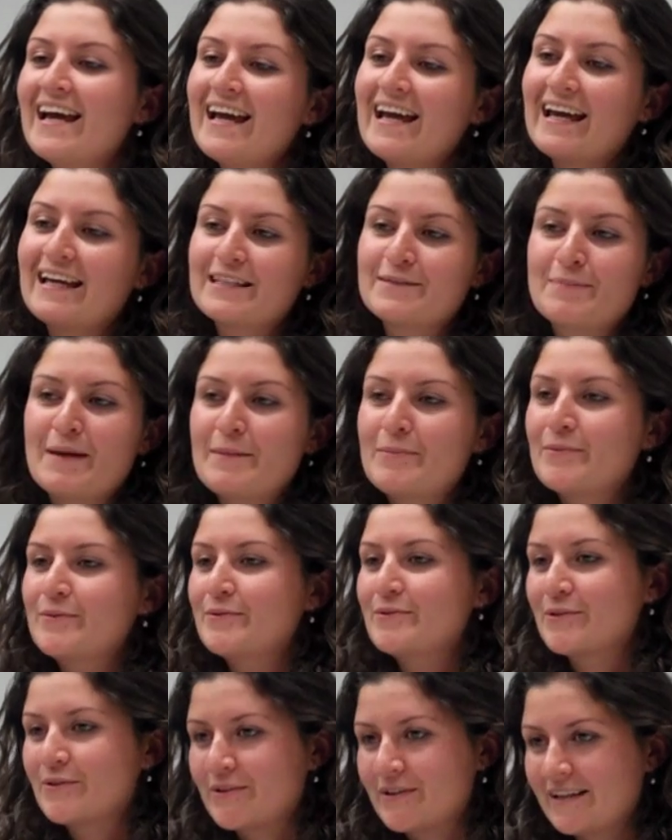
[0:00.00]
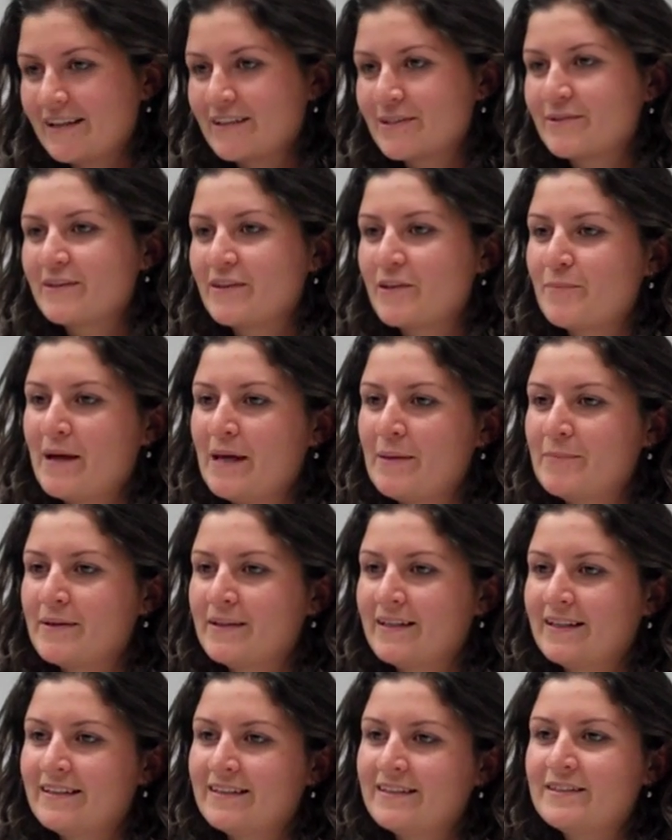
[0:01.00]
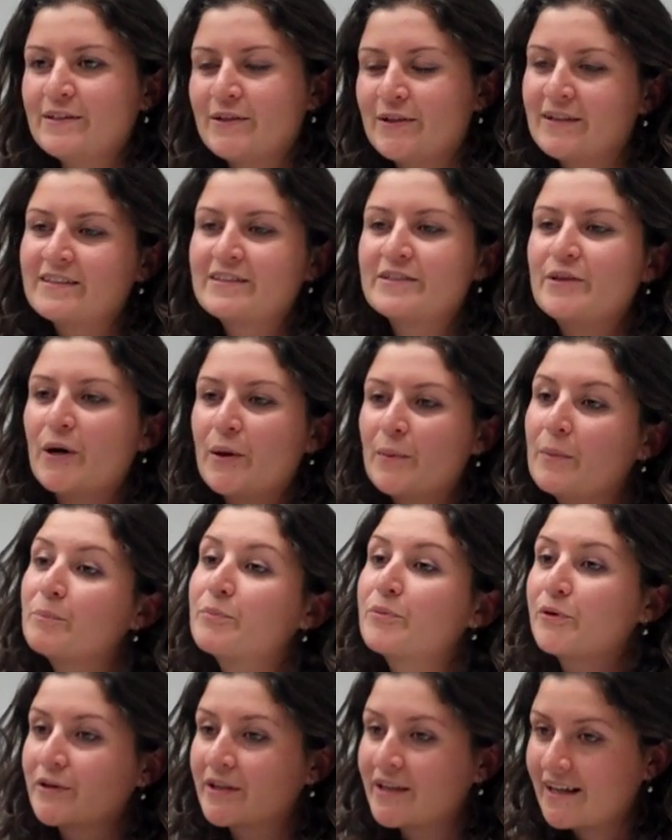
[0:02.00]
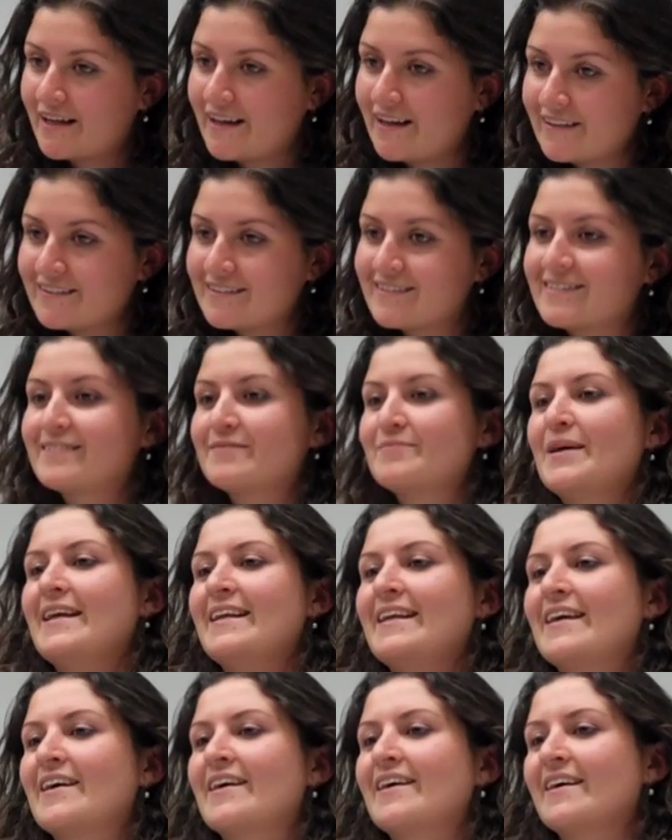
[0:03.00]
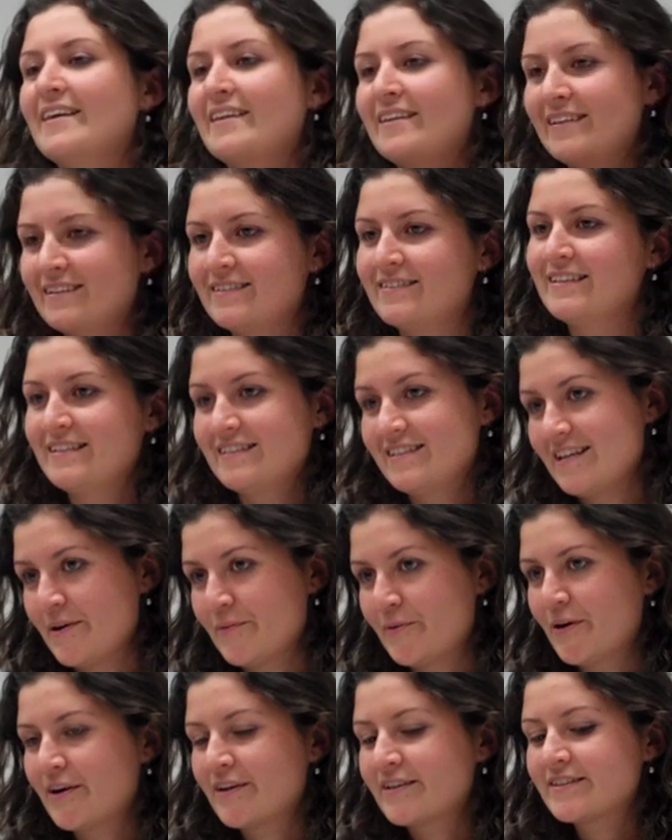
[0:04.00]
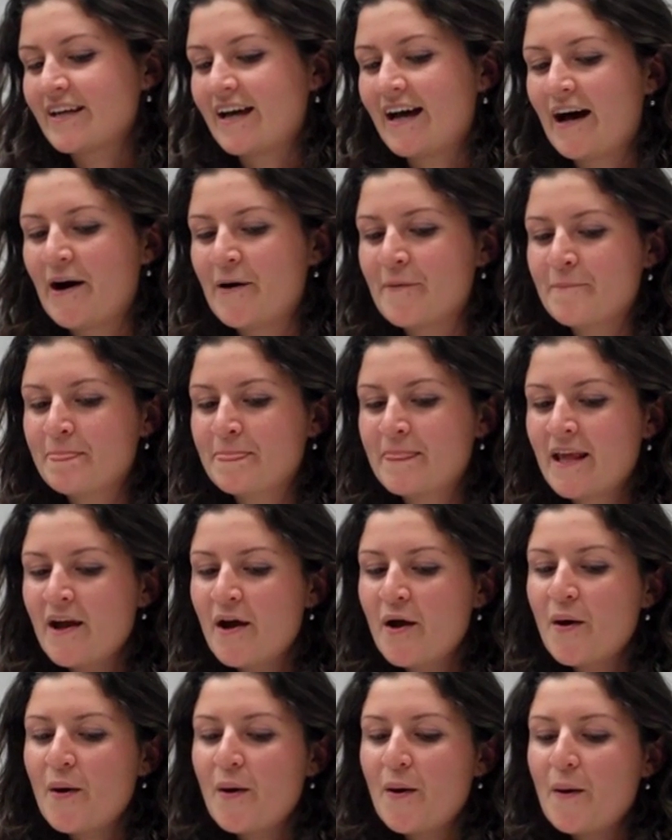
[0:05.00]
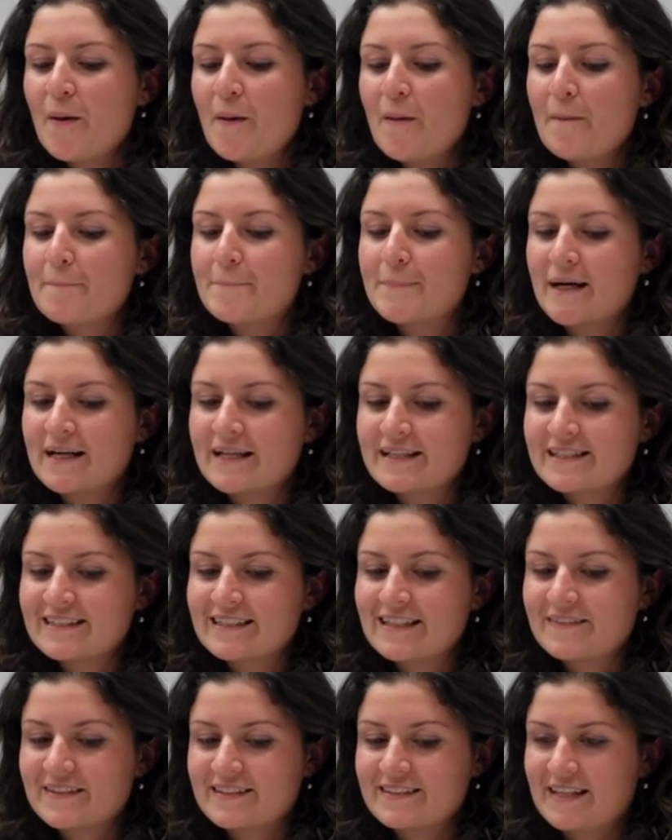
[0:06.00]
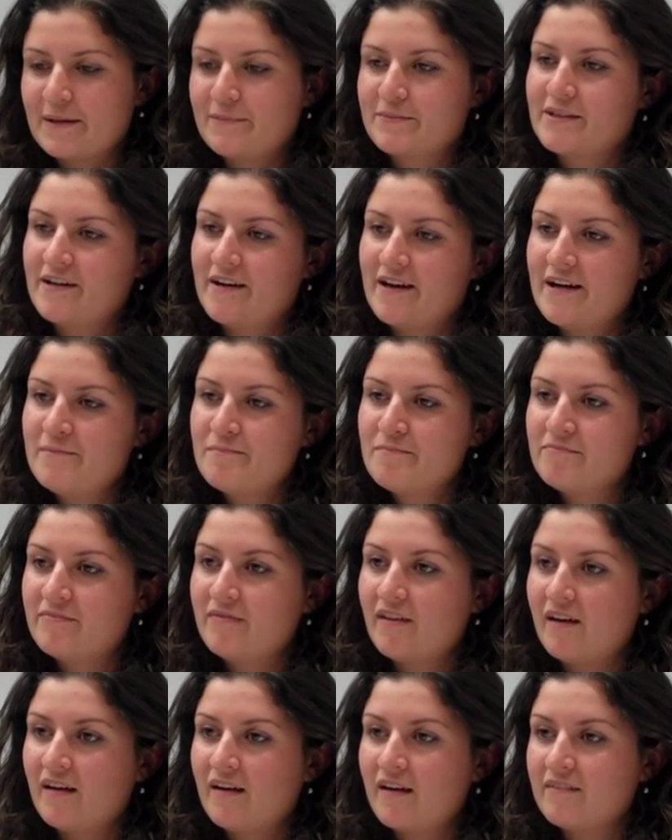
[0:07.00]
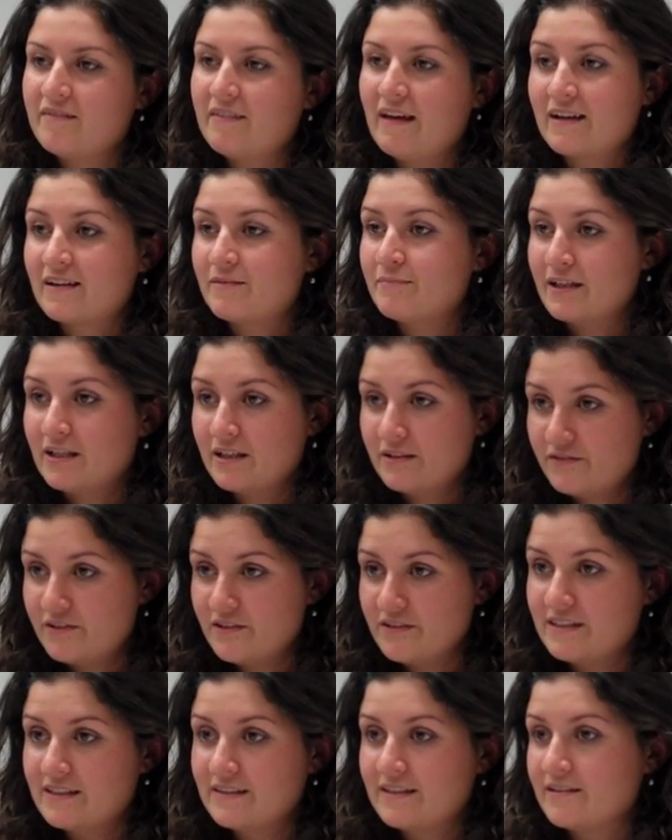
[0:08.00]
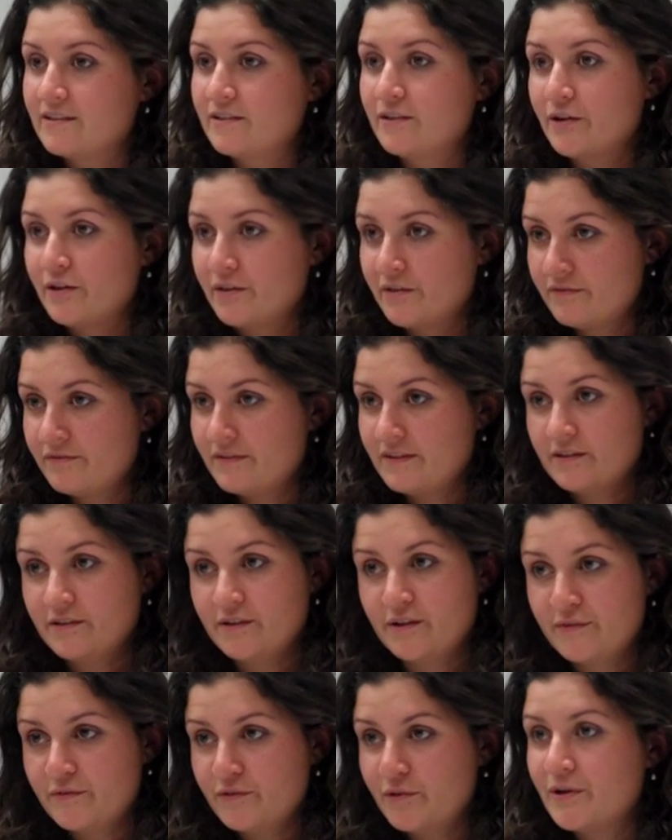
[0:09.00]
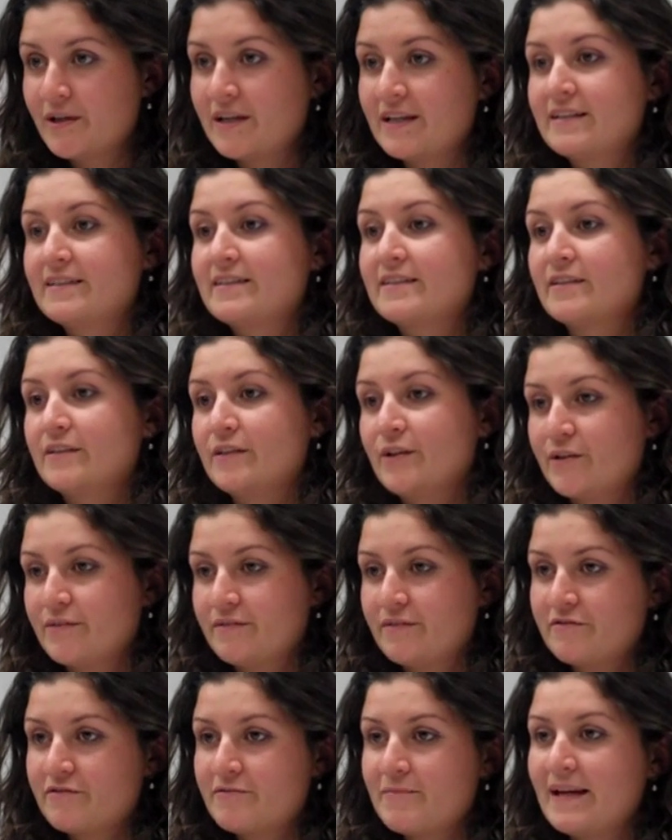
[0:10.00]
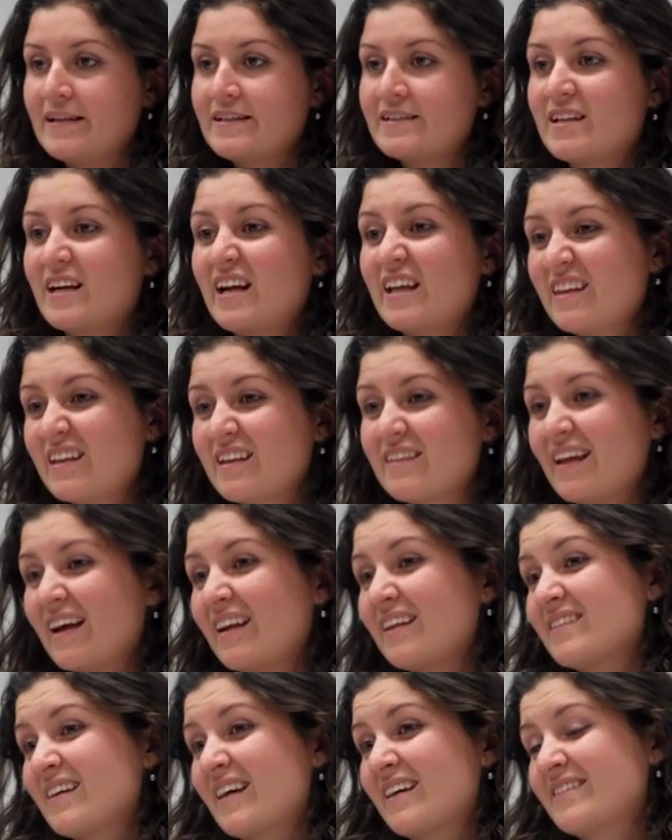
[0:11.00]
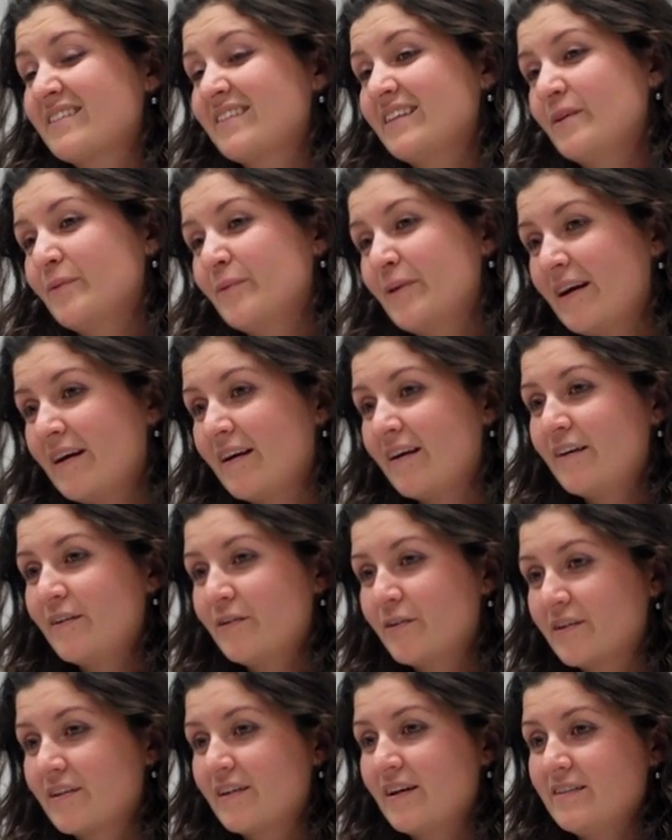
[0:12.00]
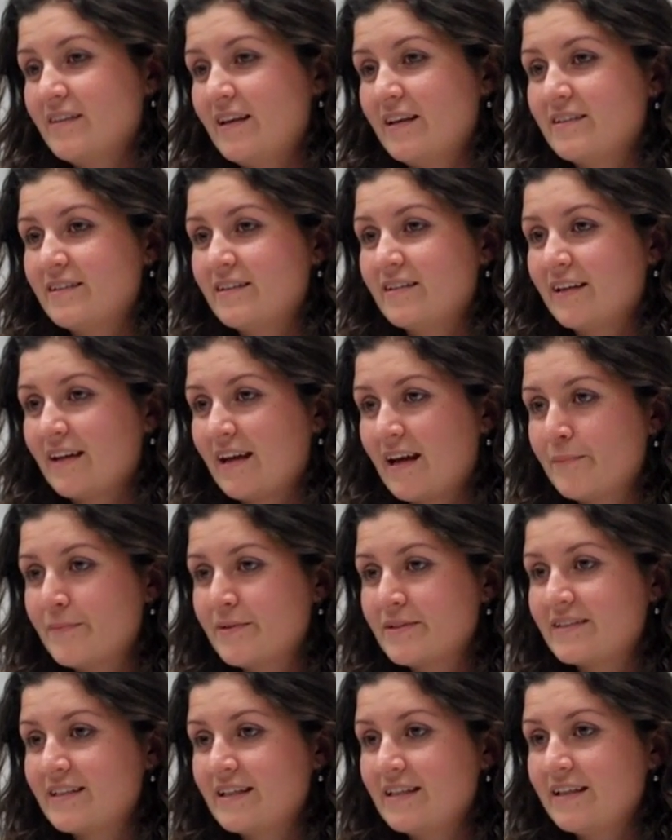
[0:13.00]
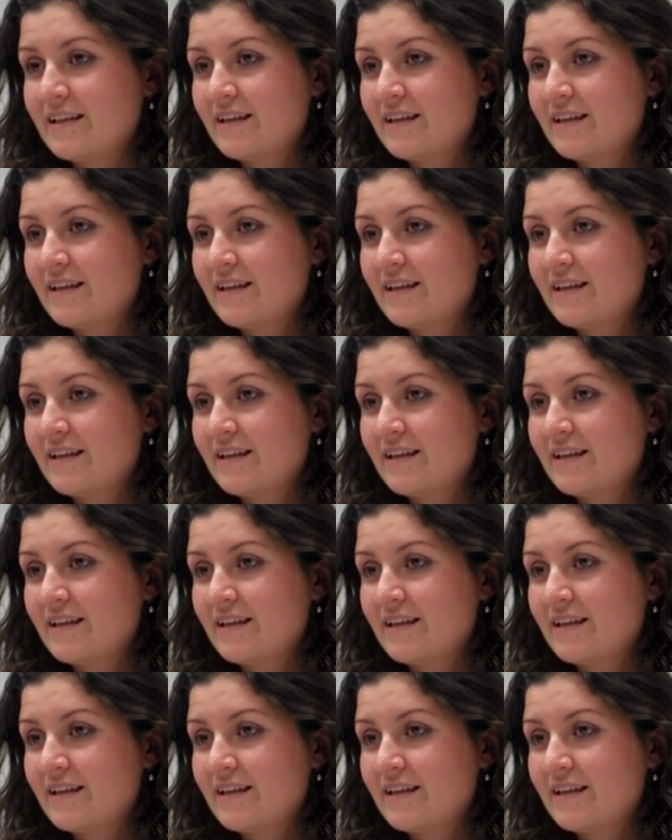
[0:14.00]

it's people talking to other people, it's, you know, it's not broadcast media, it's networks. But at the same time, that can be confusing. There's a lot of noise, there's a lot of information, and I think that is actually where an organisation like Amnesty